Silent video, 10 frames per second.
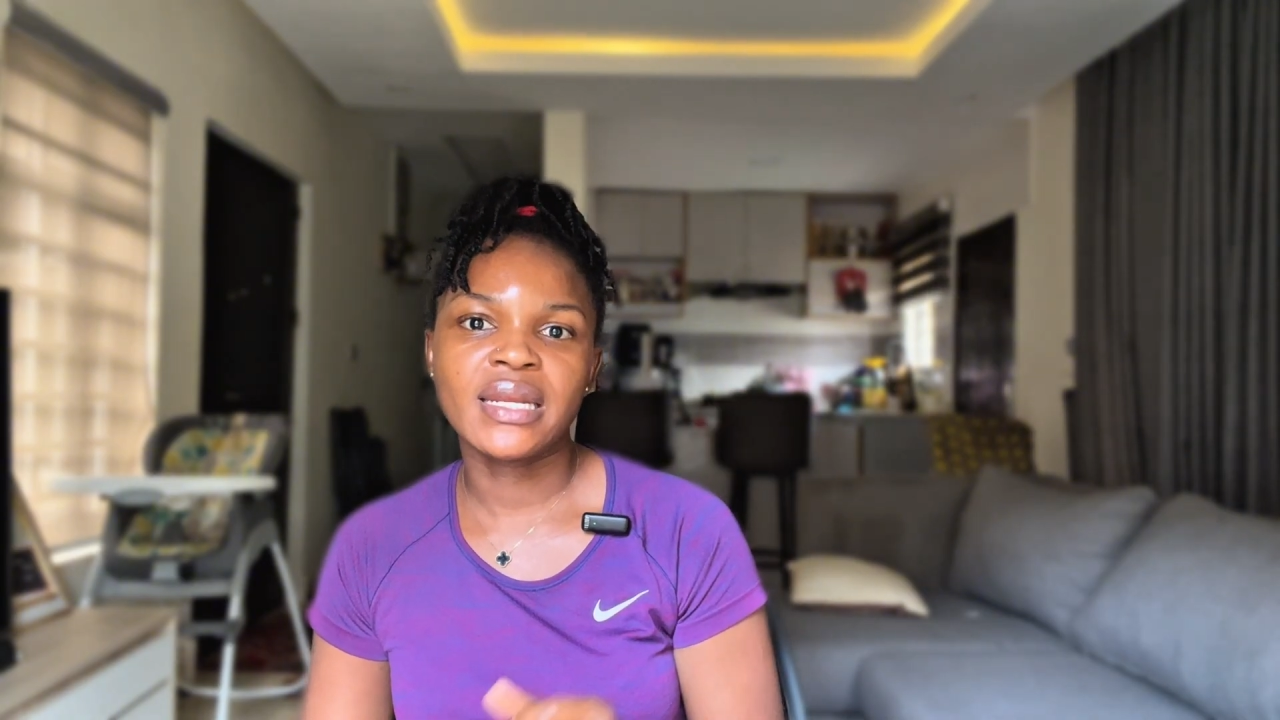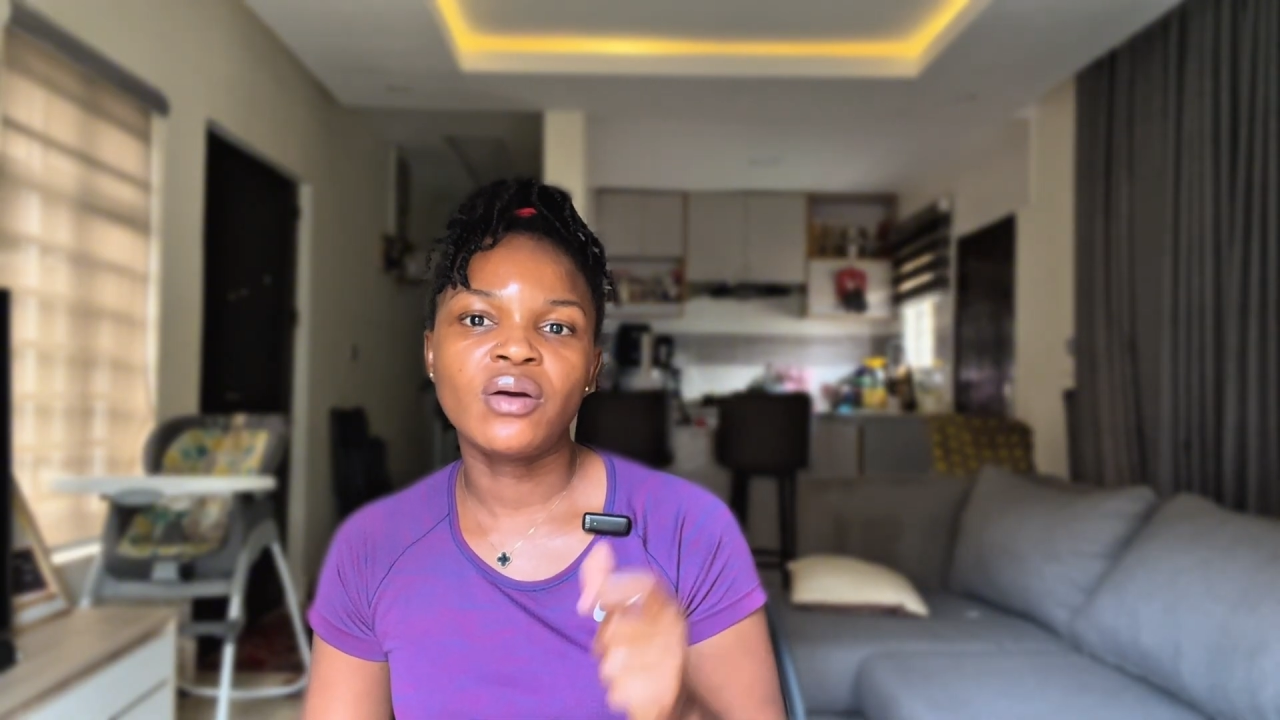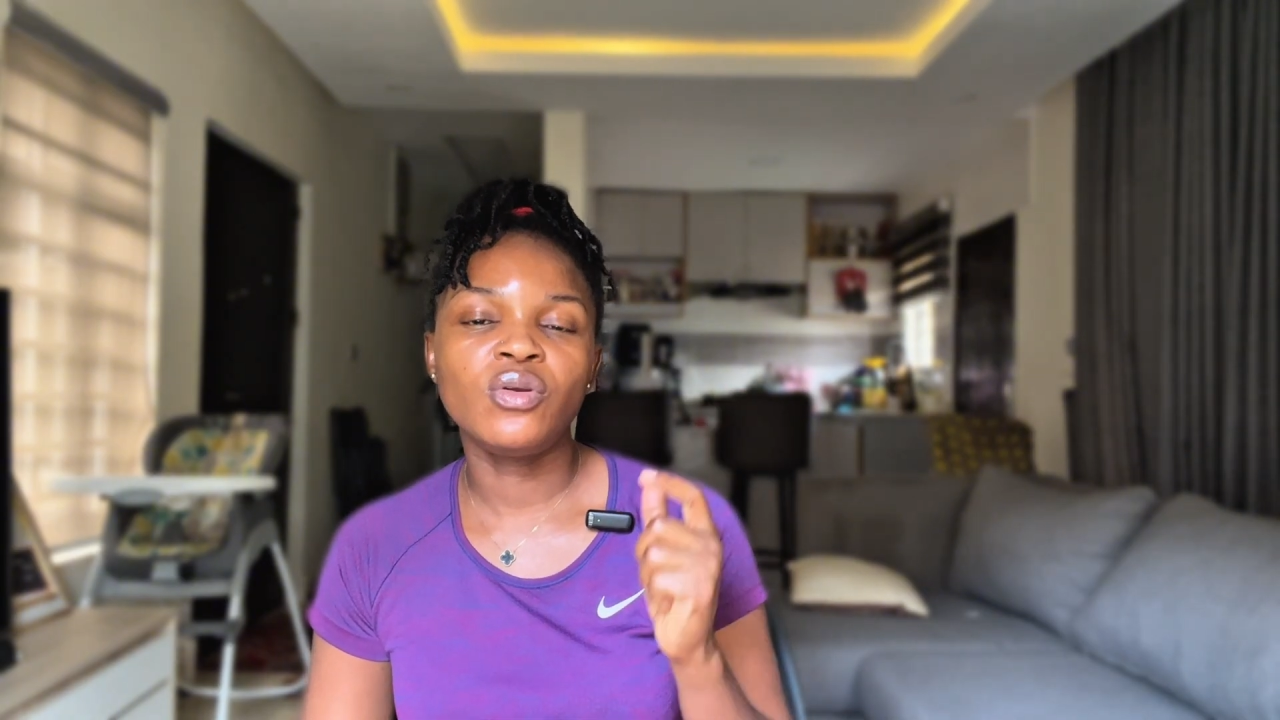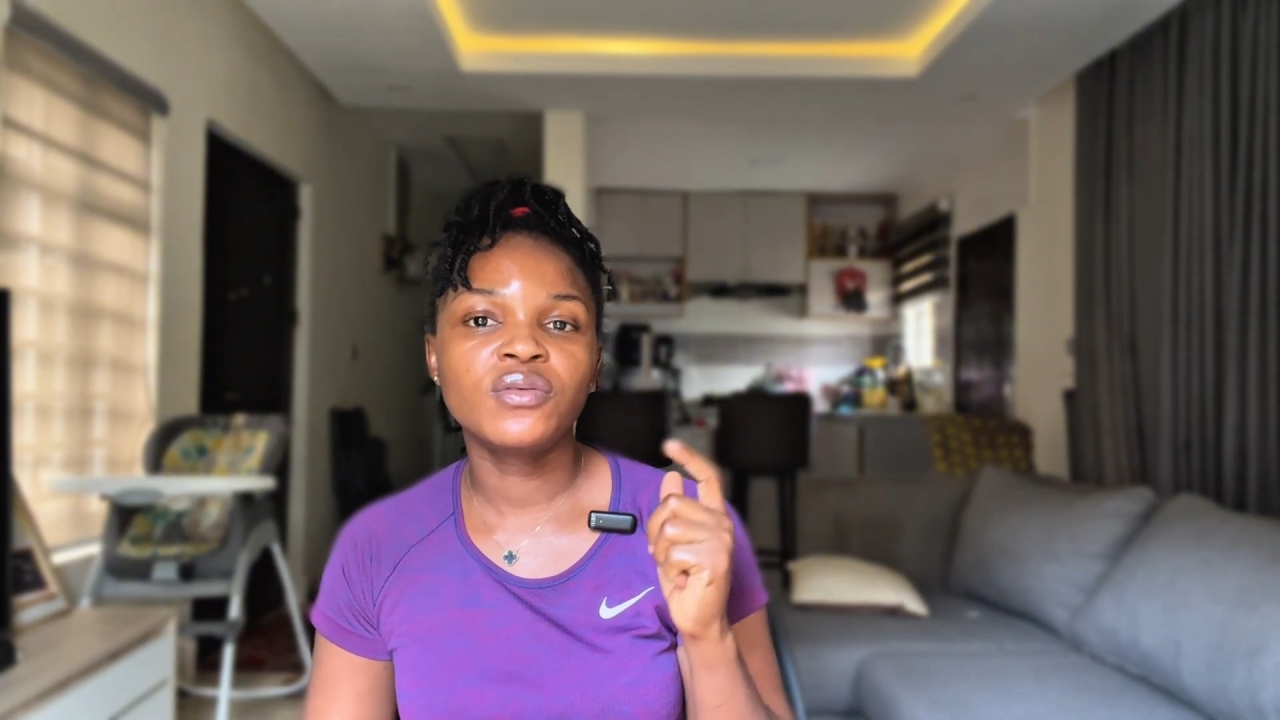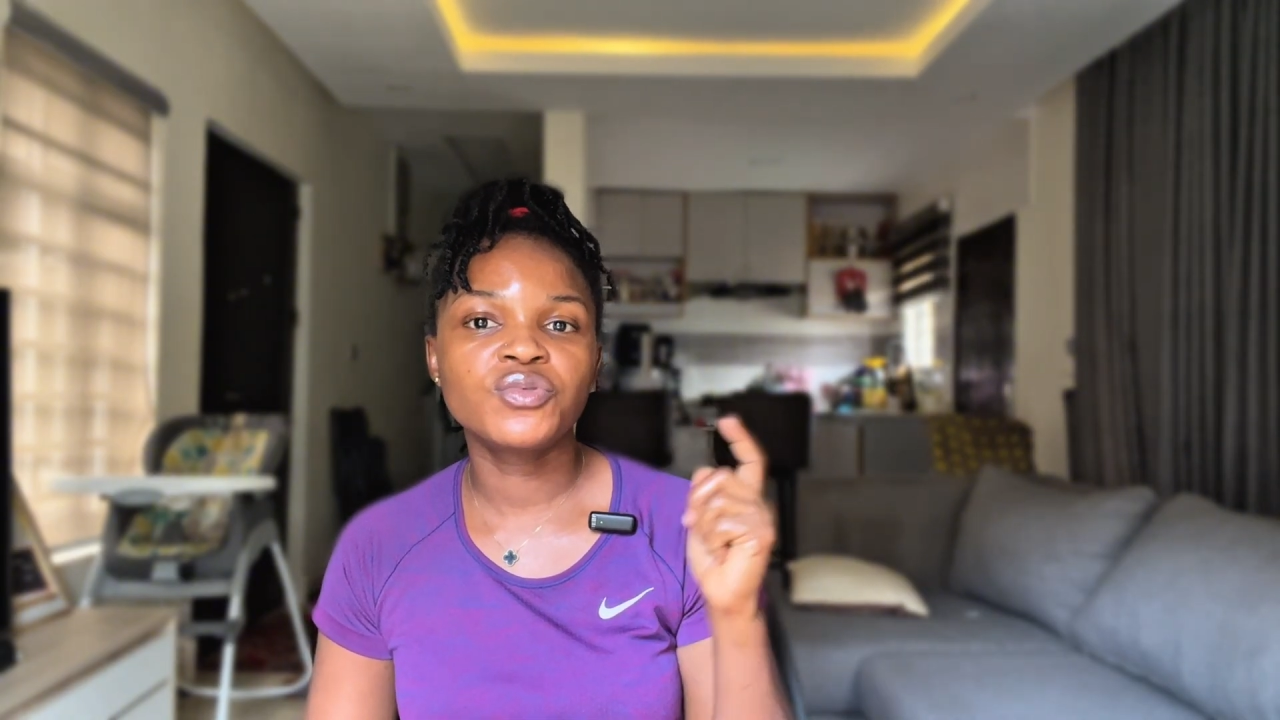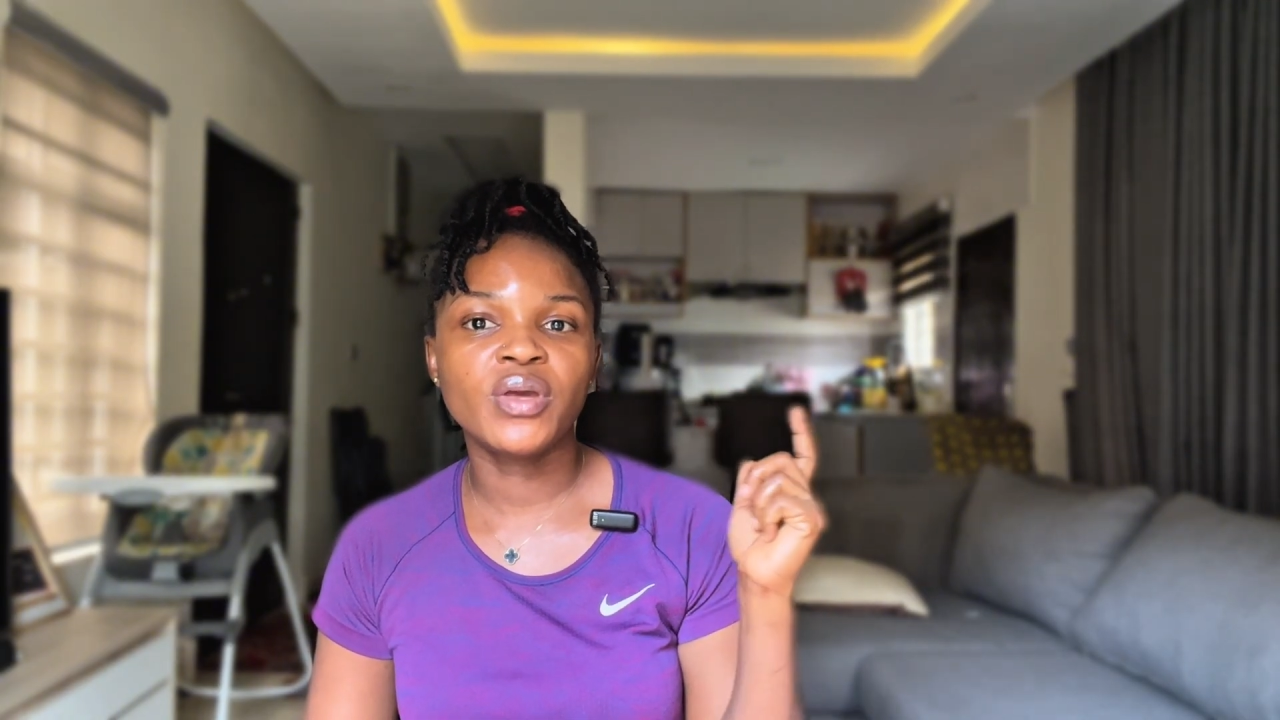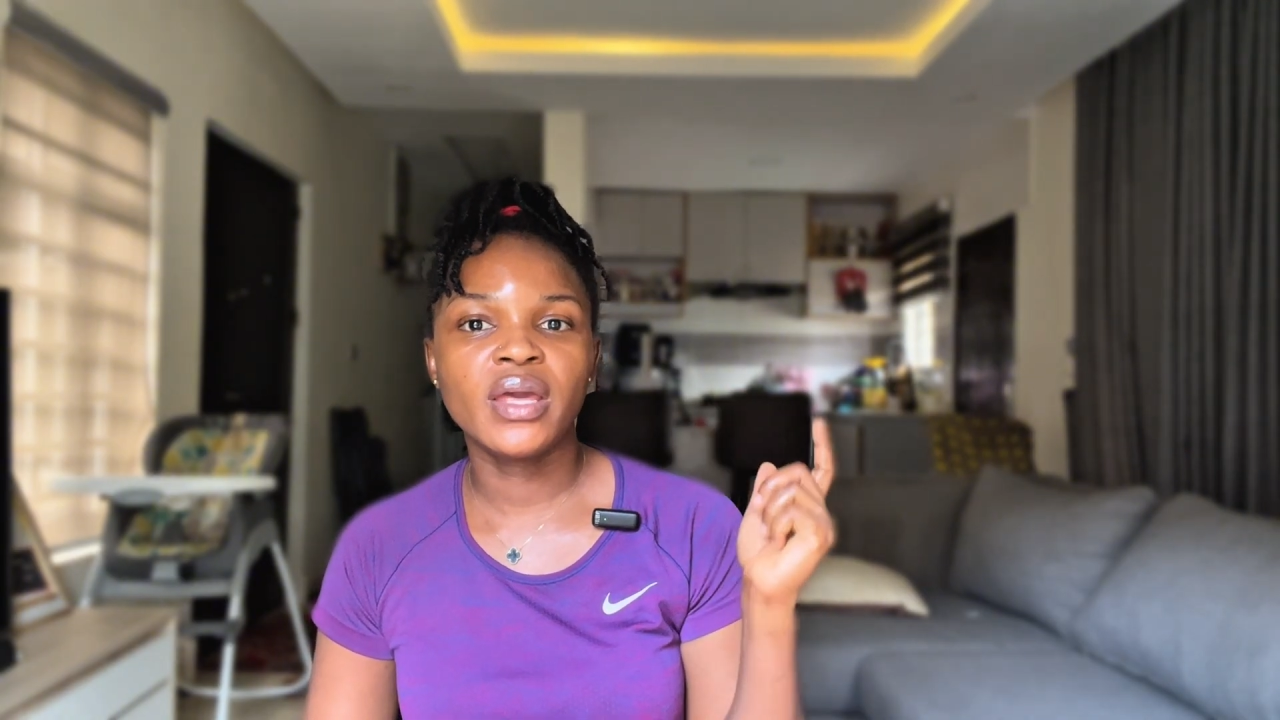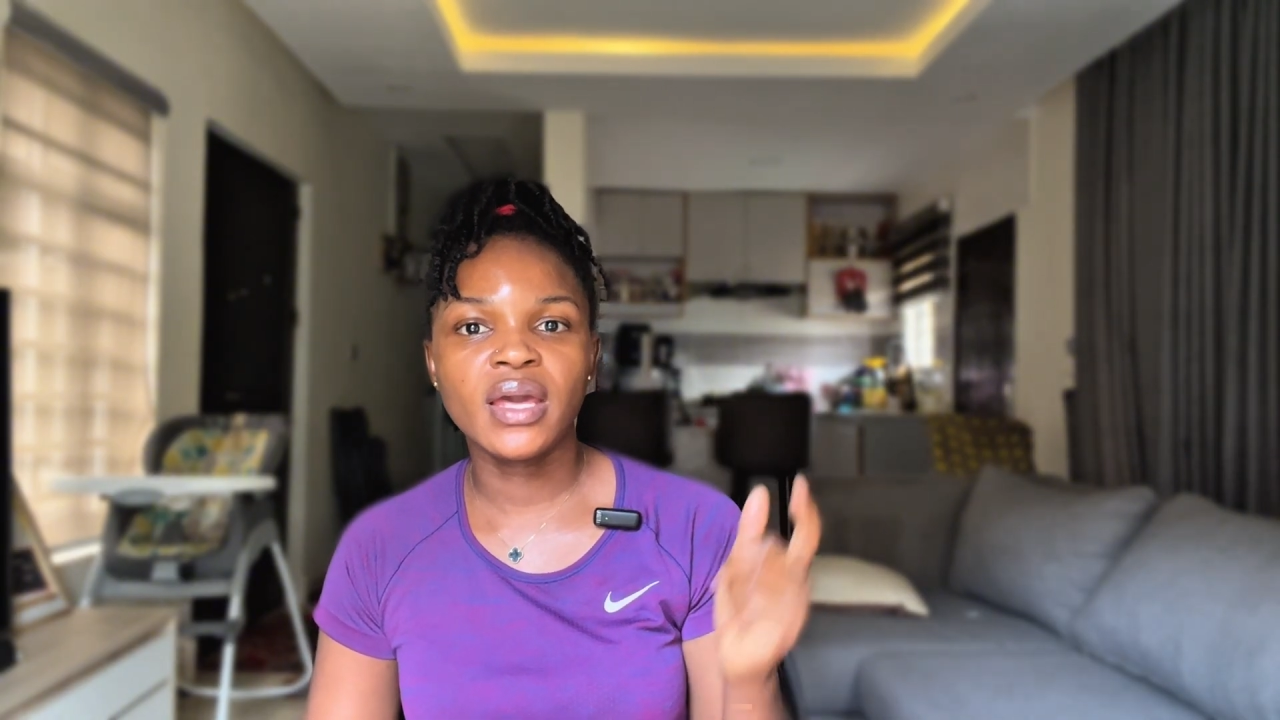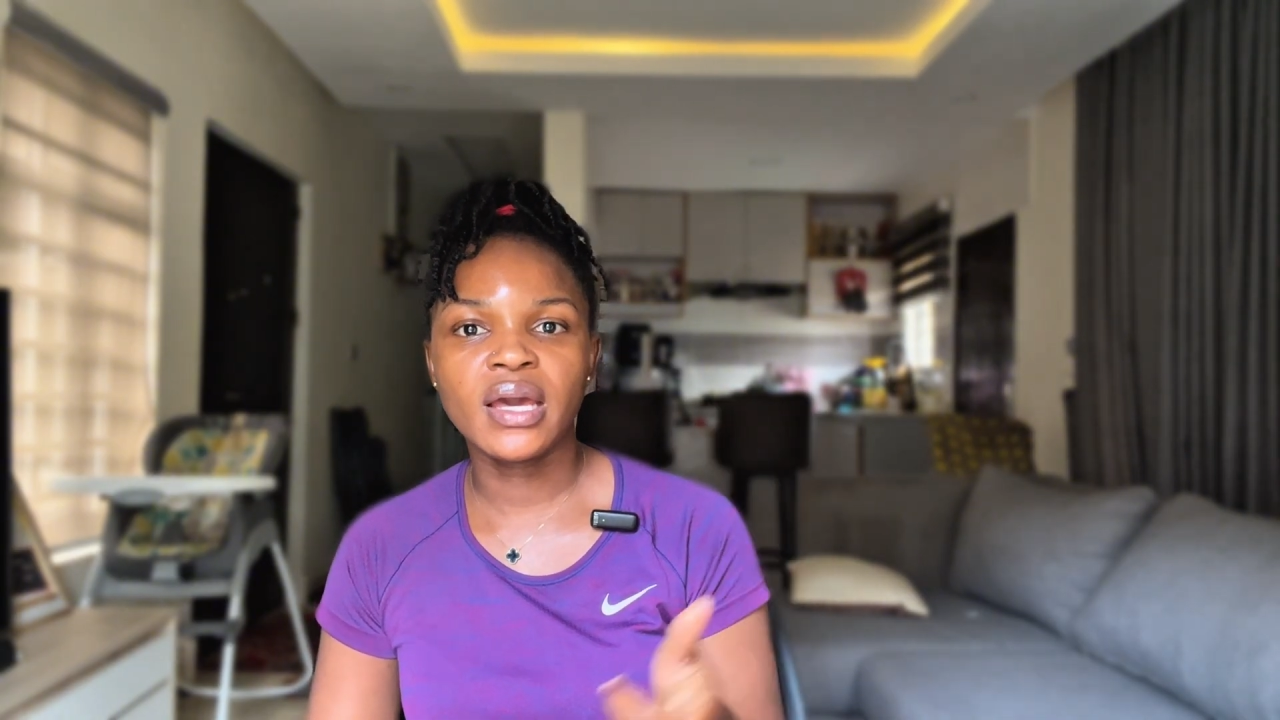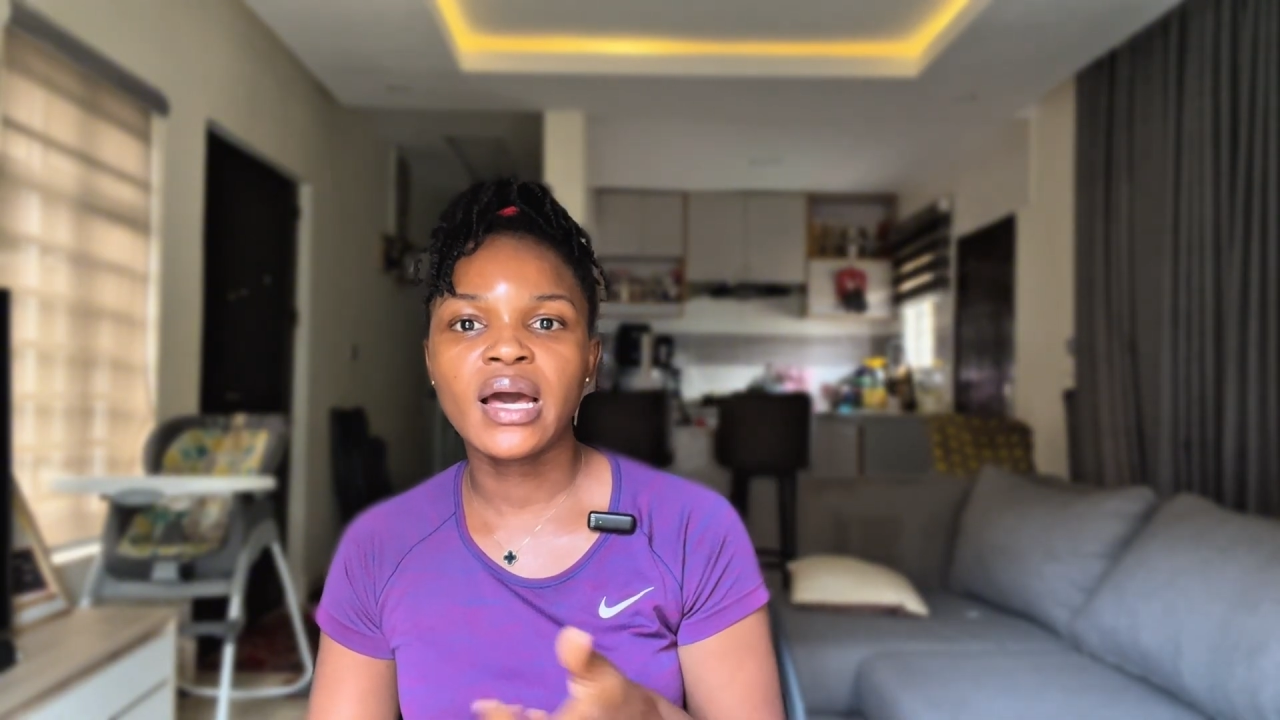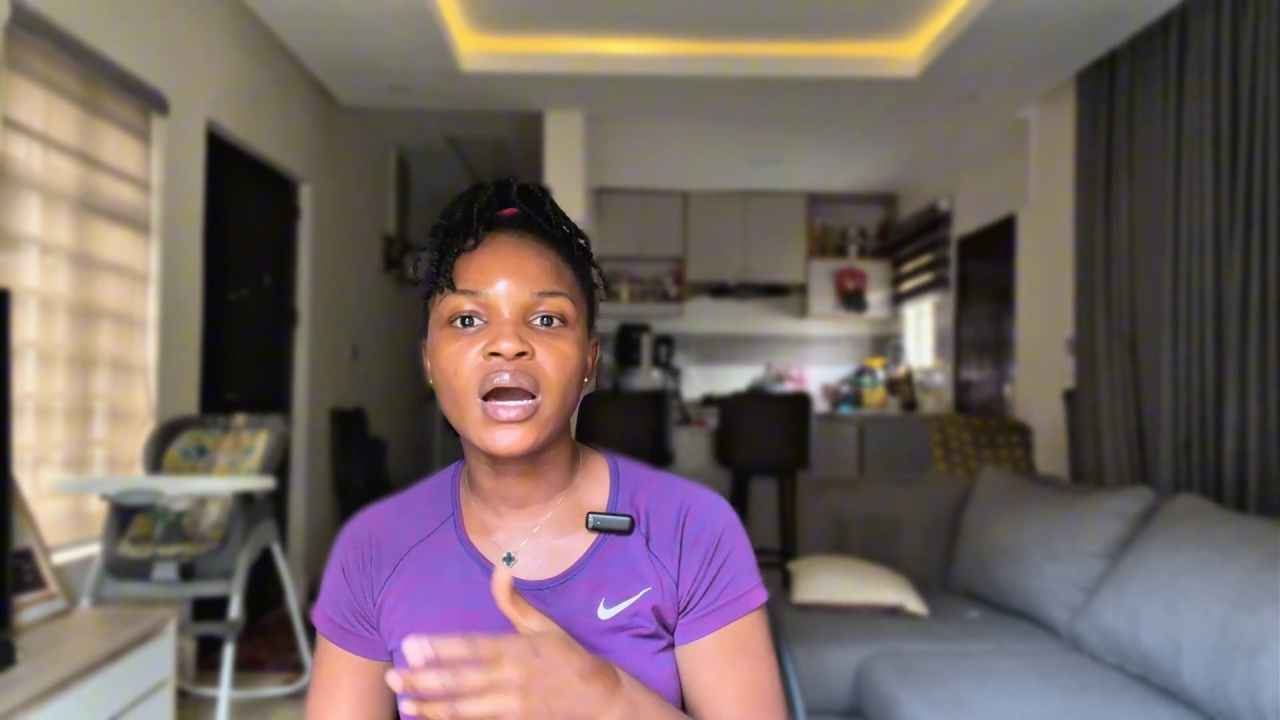and I would love to hear